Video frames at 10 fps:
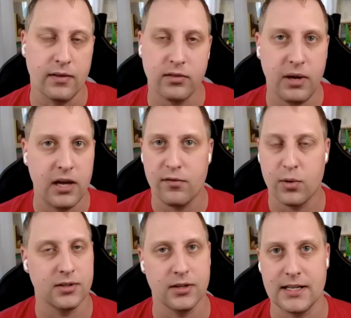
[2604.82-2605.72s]
to pay it
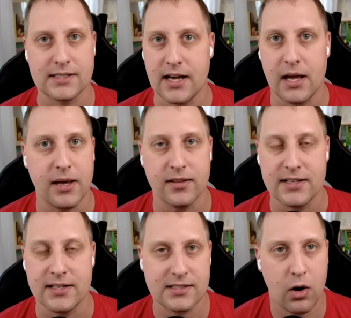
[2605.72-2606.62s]
forward to the next guy, man.
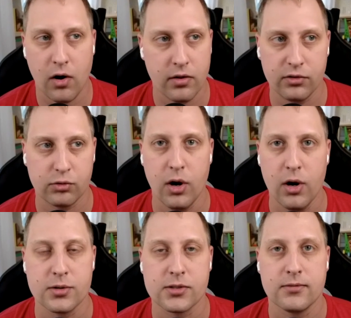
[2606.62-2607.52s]
That's how all this grows.